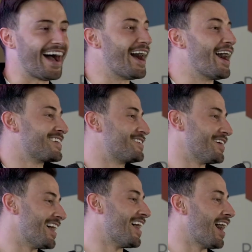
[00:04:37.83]

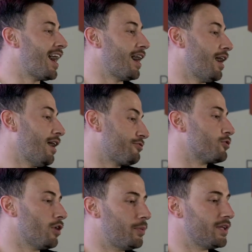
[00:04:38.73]
I've
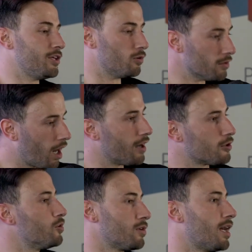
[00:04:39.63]
grew up in,
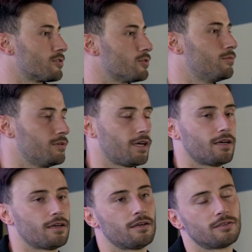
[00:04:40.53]
hardcore Glasgow.
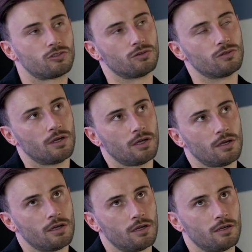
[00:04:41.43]
So
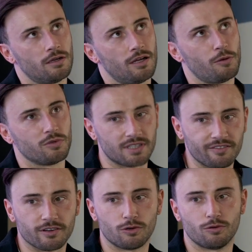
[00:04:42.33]
it was
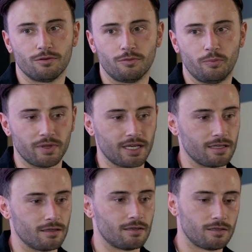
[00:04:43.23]
difficult
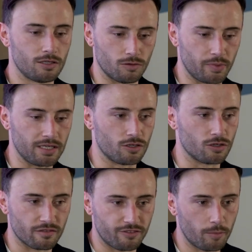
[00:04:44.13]
playing, being
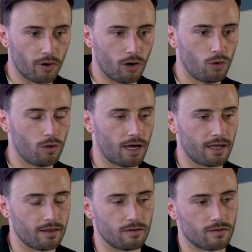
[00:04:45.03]
good at football
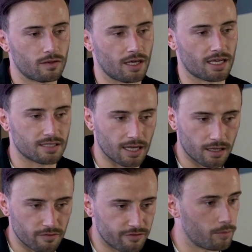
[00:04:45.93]
and
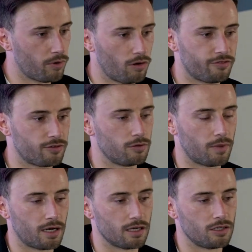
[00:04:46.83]
excelling in football through
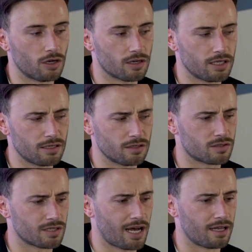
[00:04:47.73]
my younger
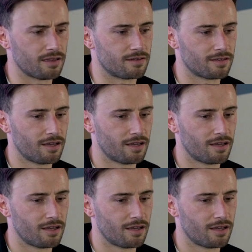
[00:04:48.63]
years, and